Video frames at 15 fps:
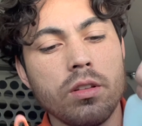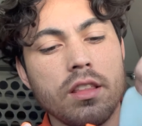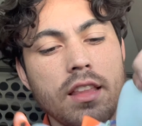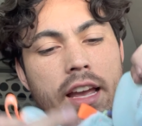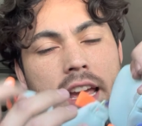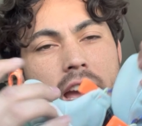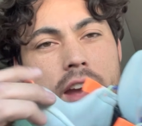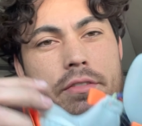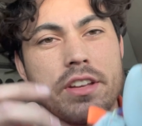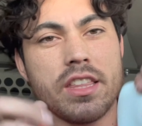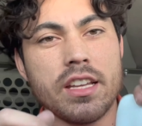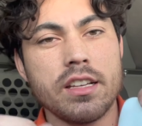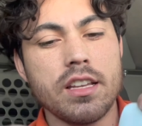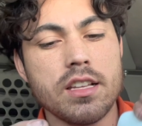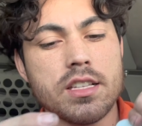like
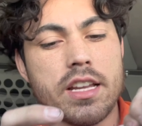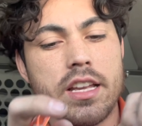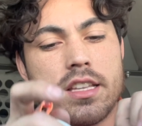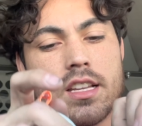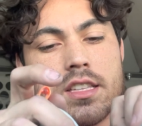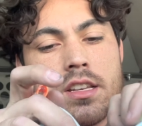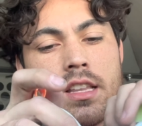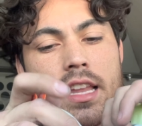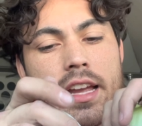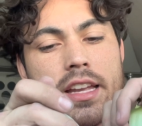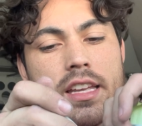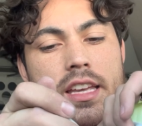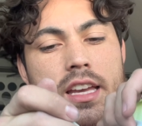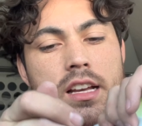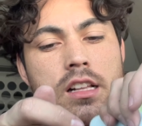everything doesn't like
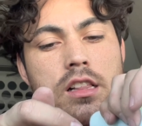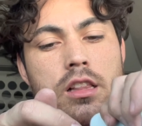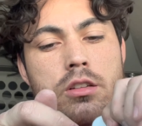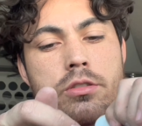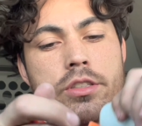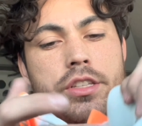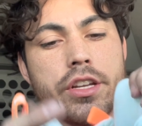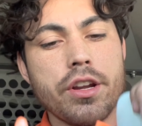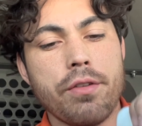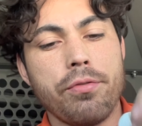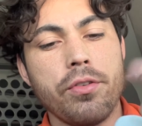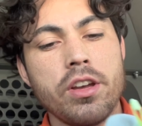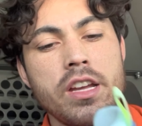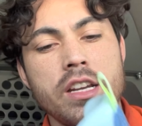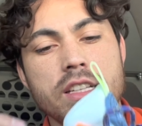get glued to your
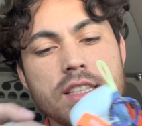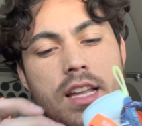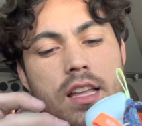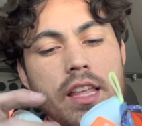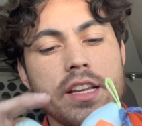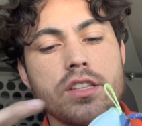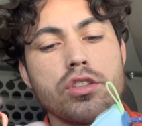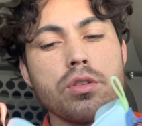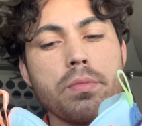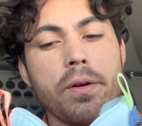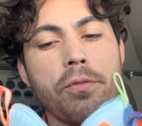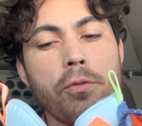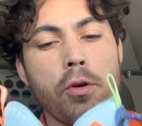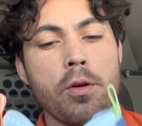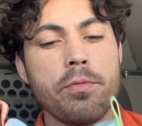foot, and it's not like super
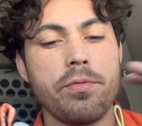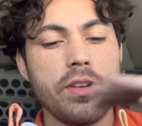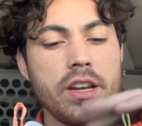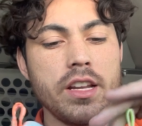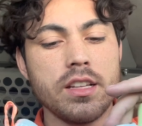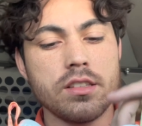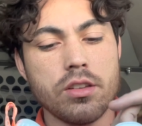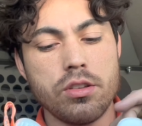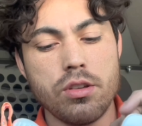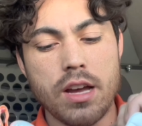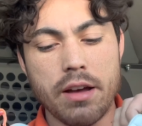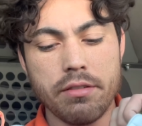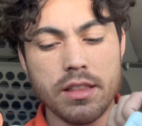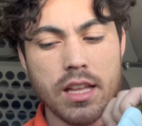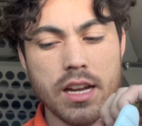form fitting, so you have
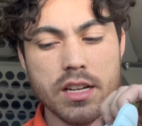a lot of